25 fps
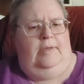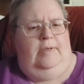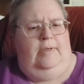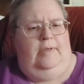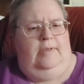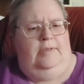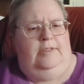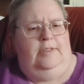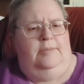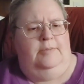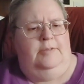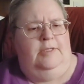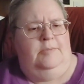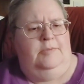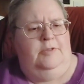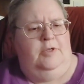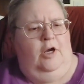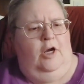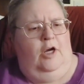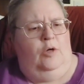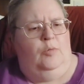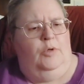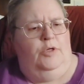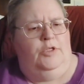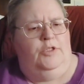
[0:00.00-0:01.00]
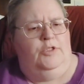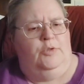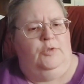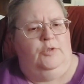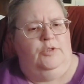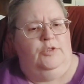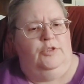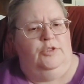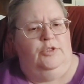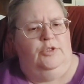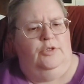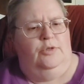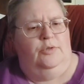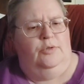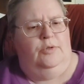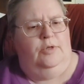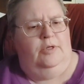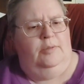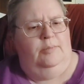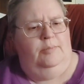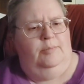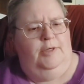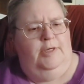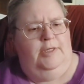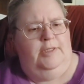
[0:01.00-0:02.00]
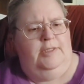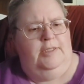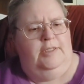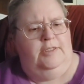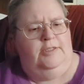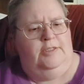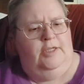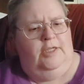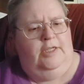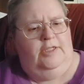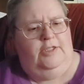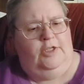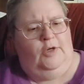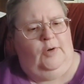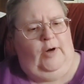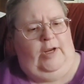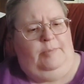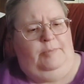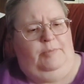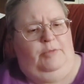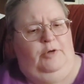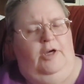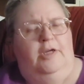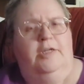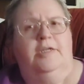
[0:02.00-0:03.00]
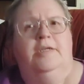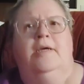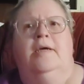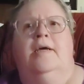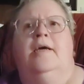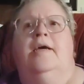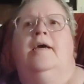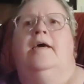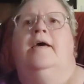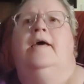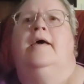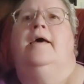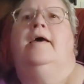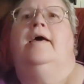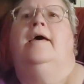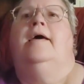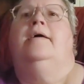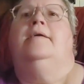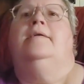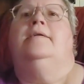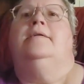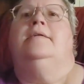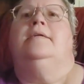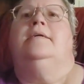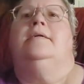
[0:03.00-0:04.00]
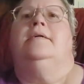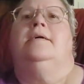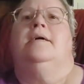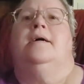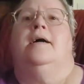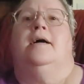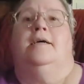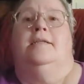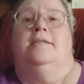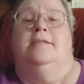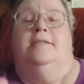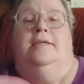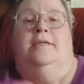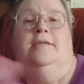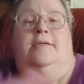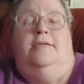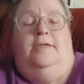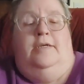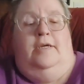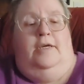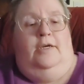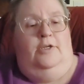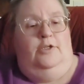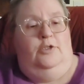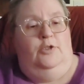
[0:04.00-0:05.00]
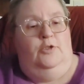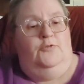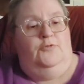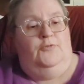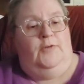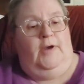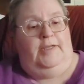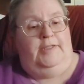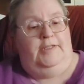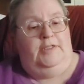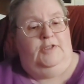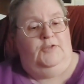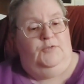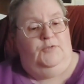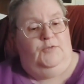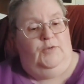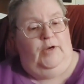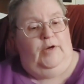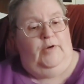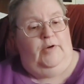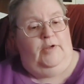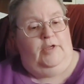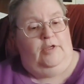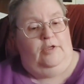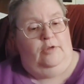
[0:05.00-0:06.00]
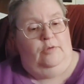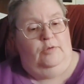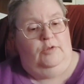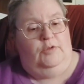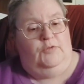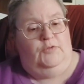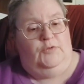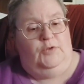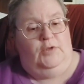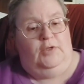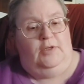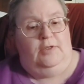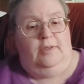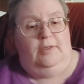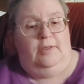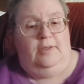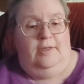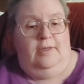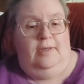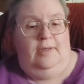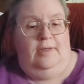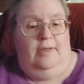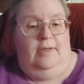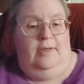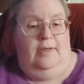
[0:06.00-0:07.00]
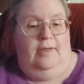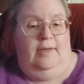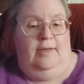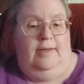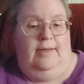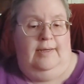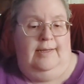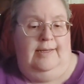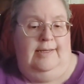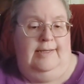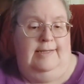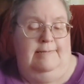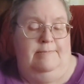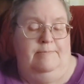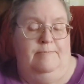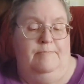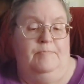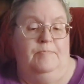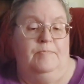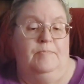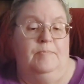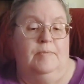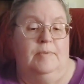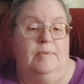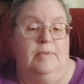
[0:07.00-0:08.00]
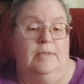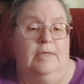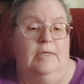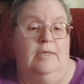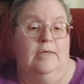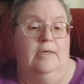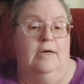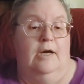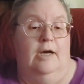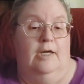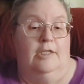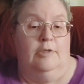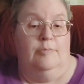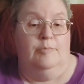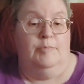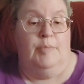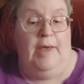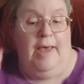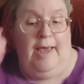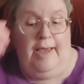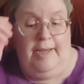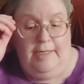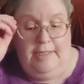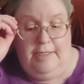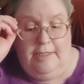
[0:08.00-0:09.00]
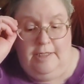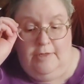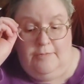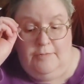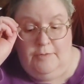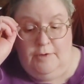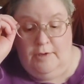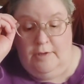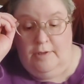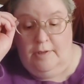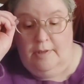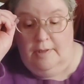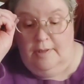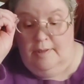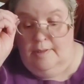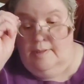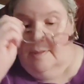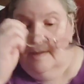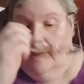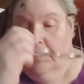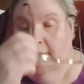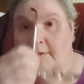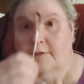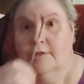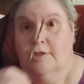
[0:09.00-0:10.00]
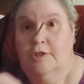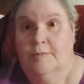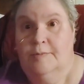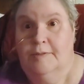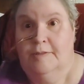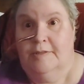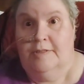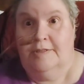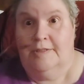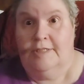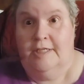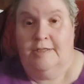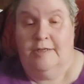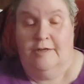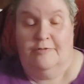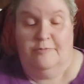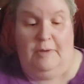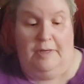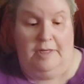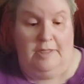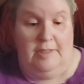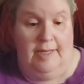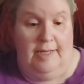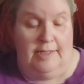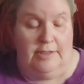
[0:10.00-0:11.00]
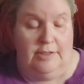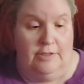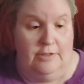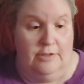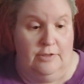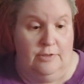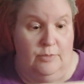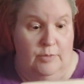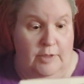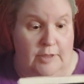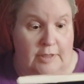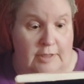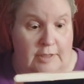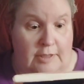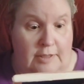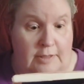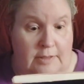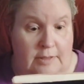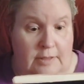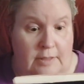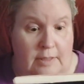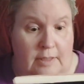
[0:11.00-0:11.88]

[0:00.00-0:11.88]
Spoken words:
Sometimes in hardware stores too, but it's a great book, and I think you'd find this very useful. On the back cover, excuse me as I take off my glasses to read this,